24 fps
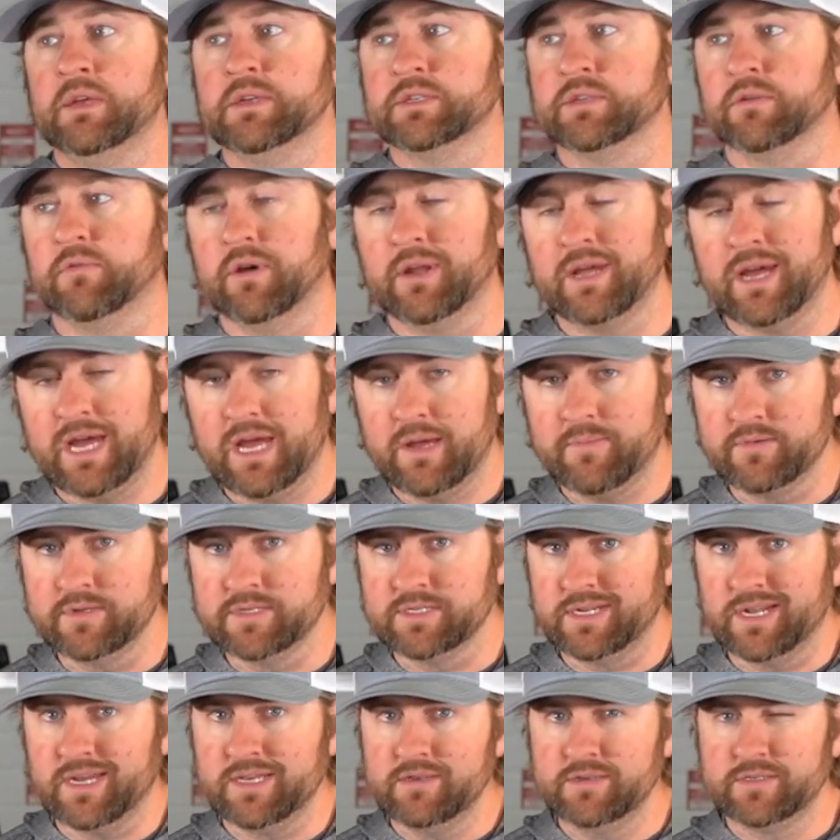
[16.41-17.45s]
So what
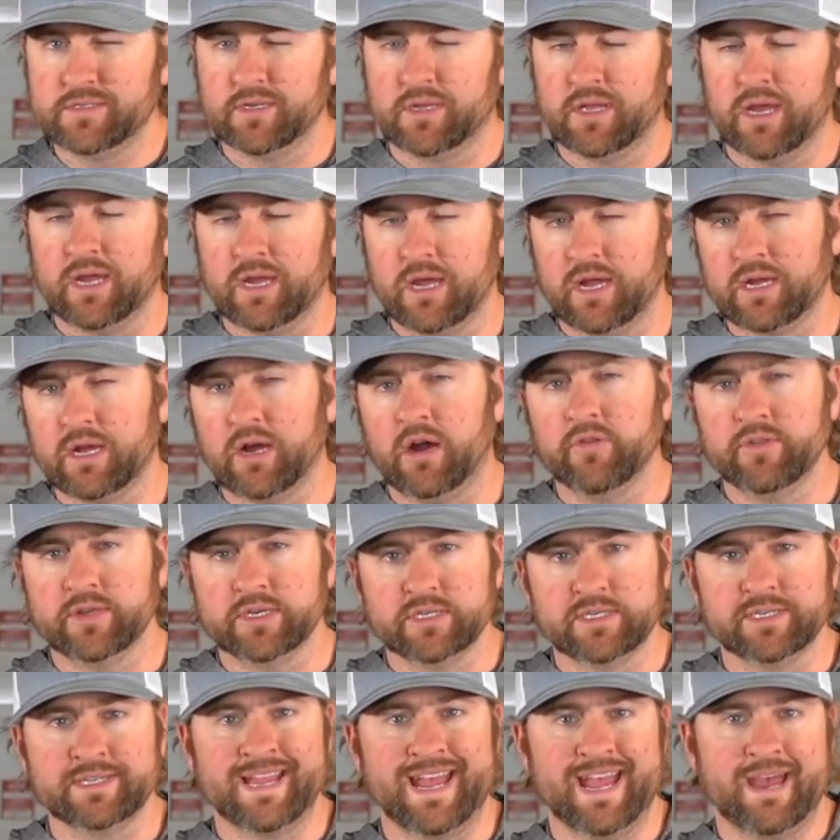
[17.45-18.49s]
happens, and I call
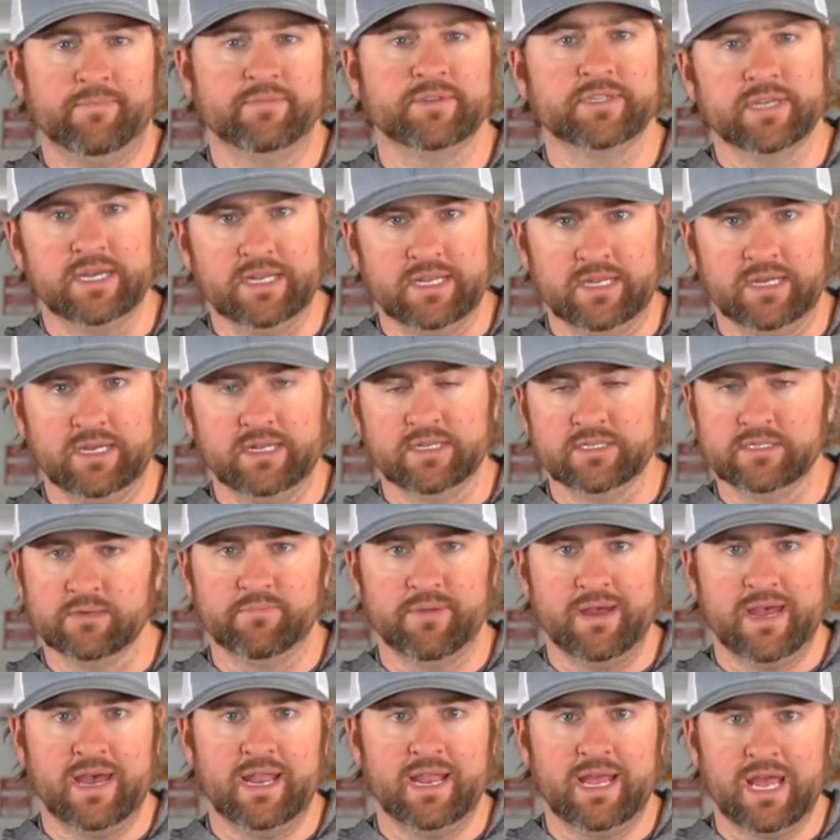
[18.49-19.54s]
this snap setting, and it's a
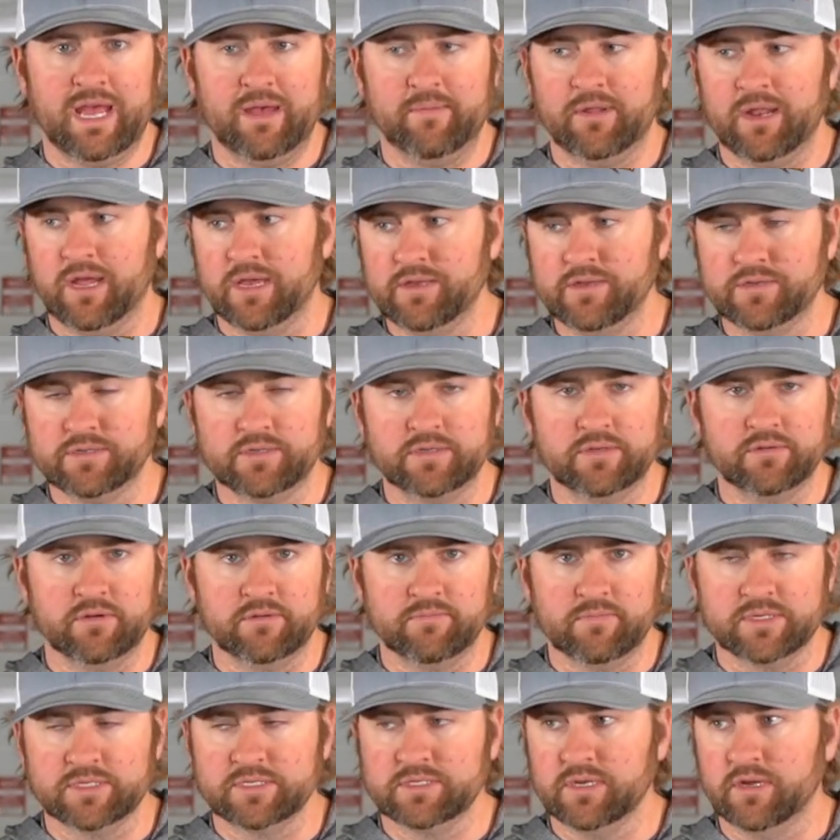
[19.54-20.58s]
bad habit. I used to do
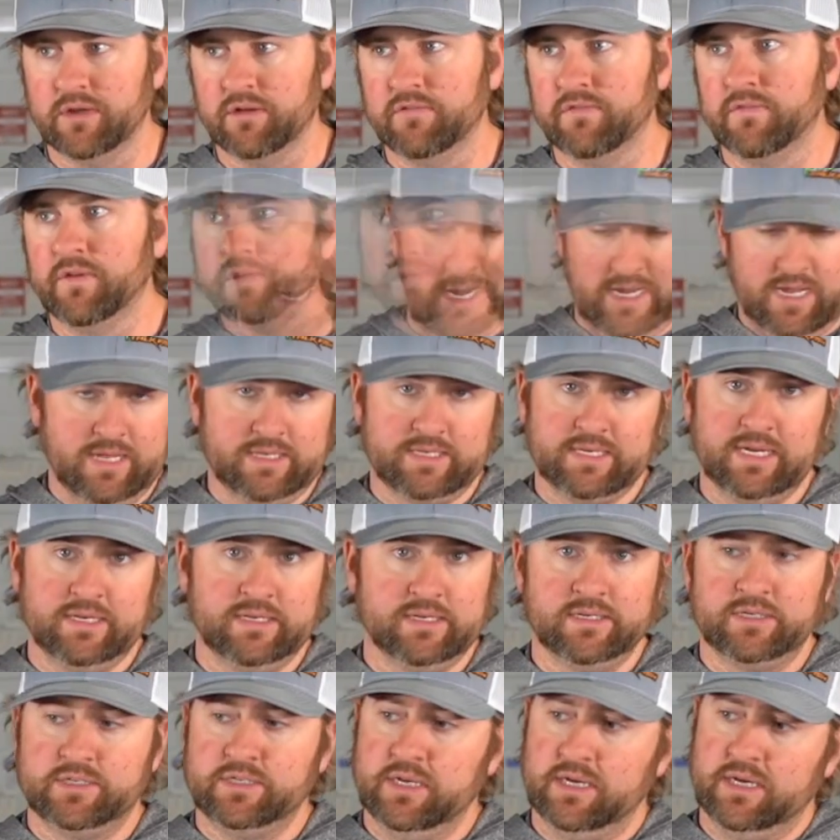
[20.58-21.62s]
it myself. I take
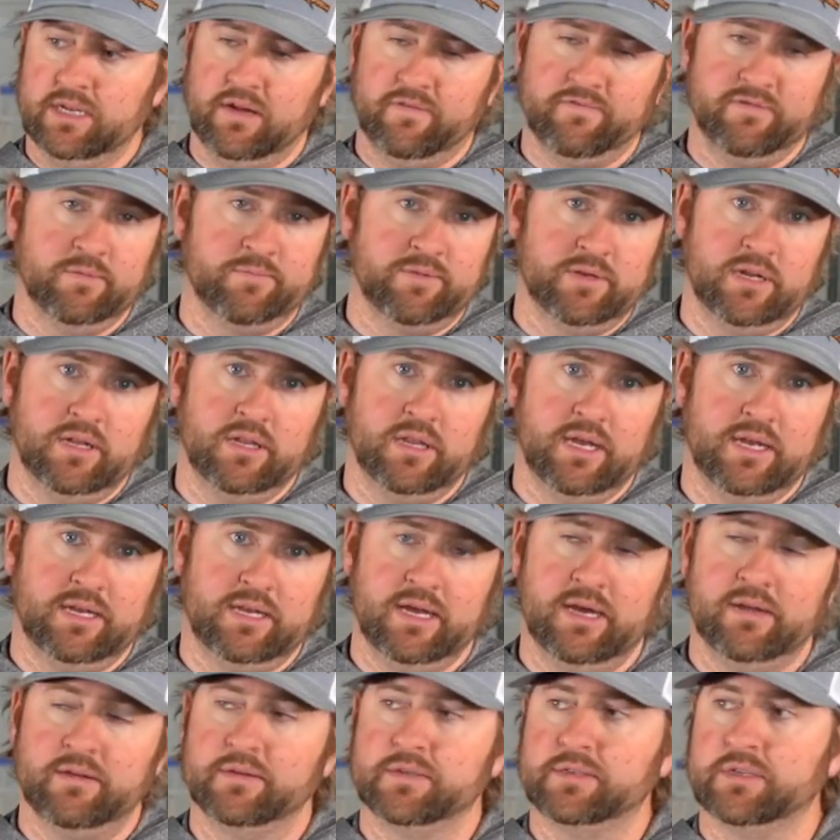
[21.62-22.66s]
this jig and I flip it in a lay
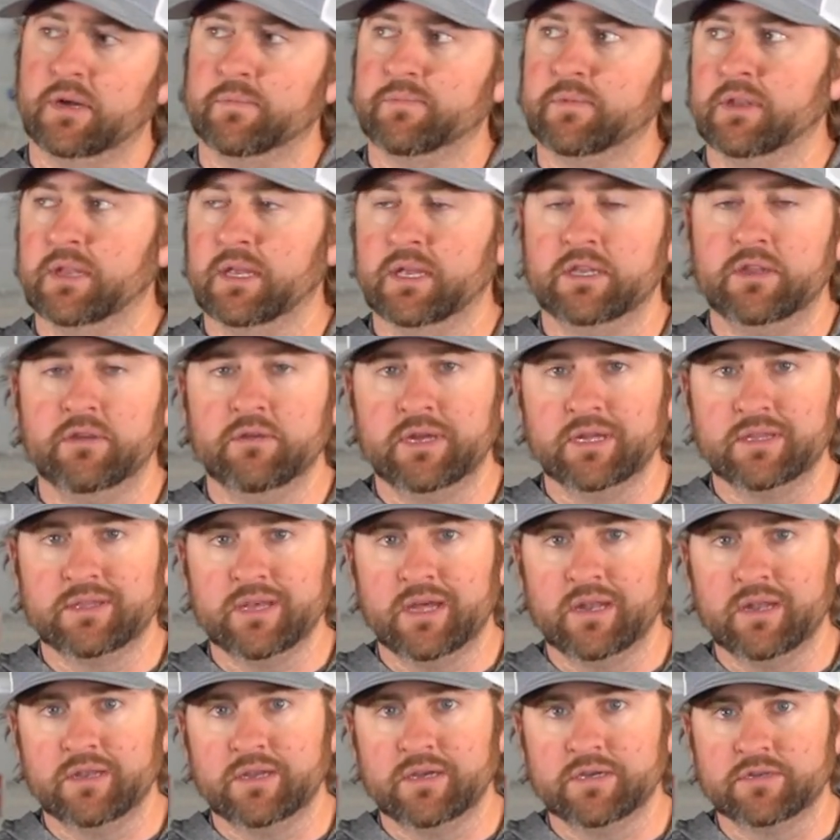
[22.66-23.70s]
down or something, and you get
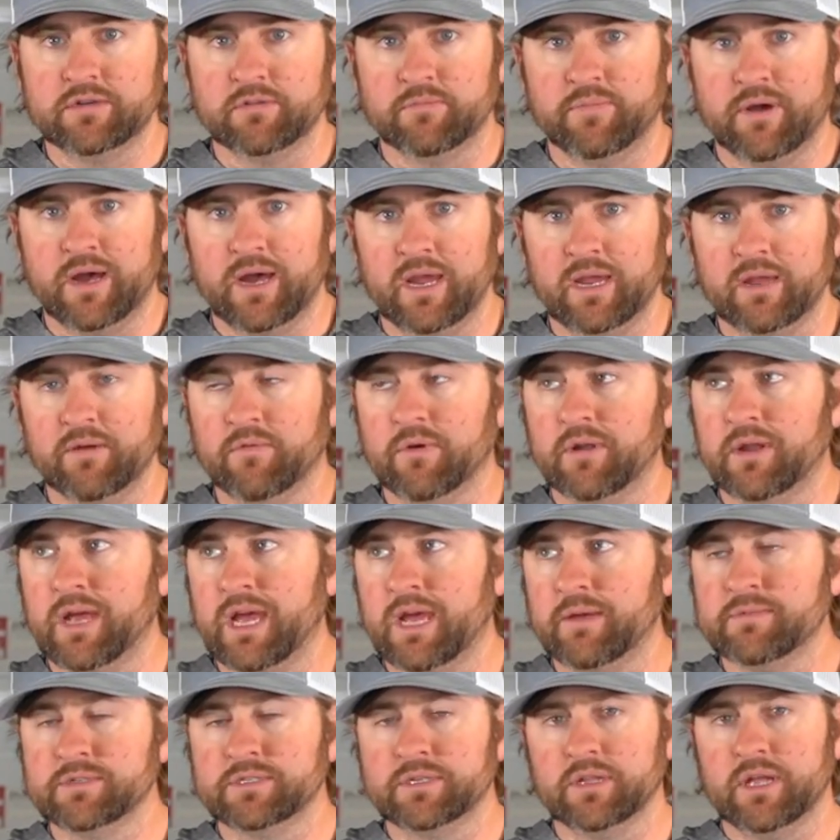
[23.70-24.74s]
that initial bite. What
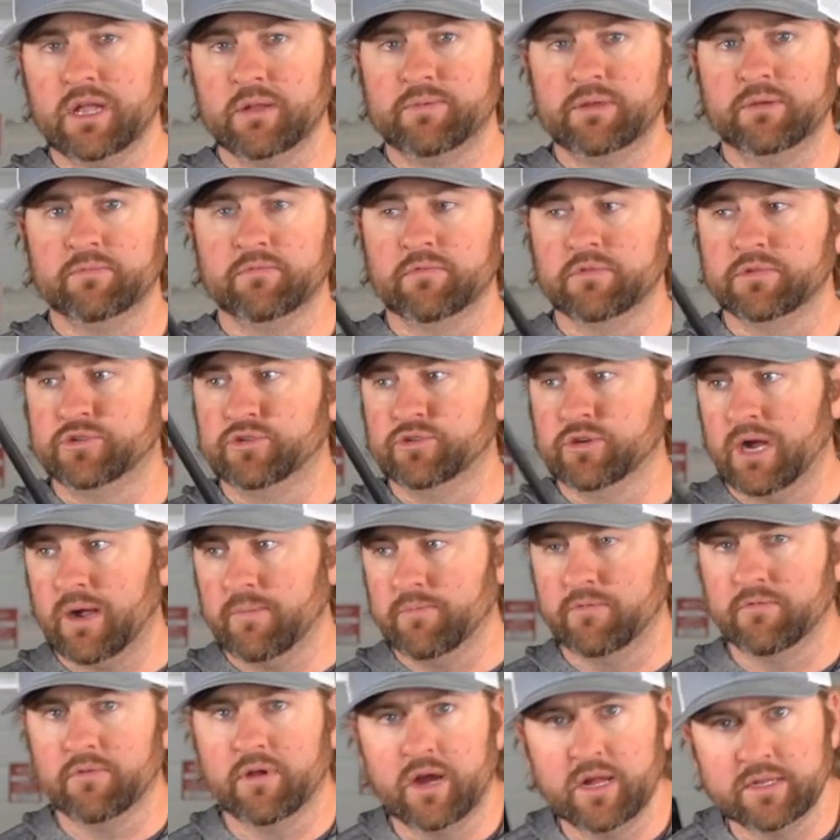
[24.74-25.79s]
happens, a lot of people will
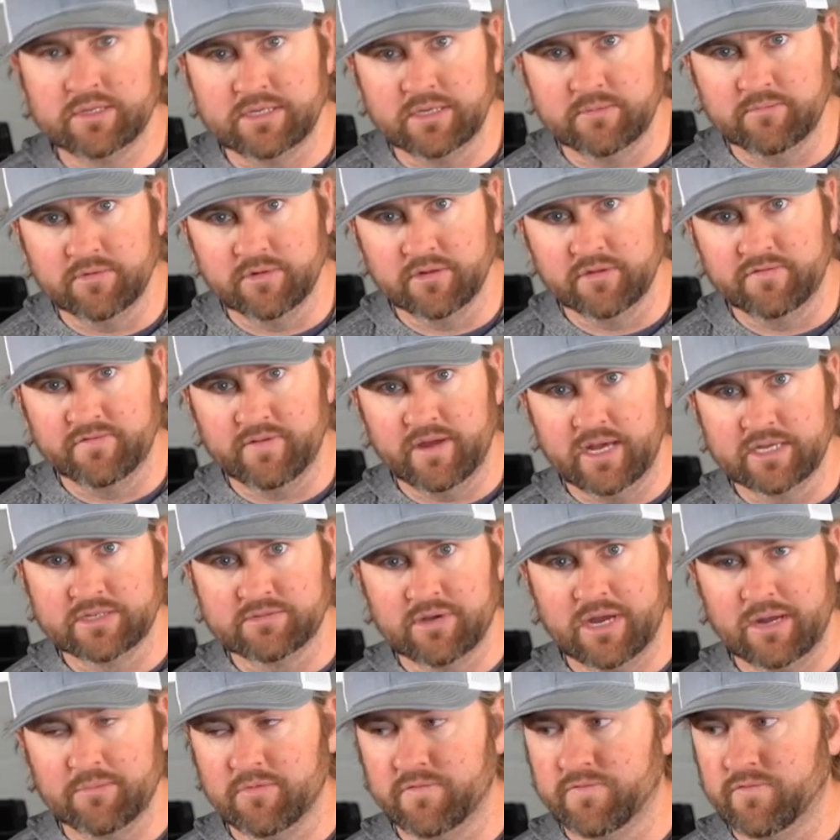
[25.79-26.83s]
drop the rod tip really fast right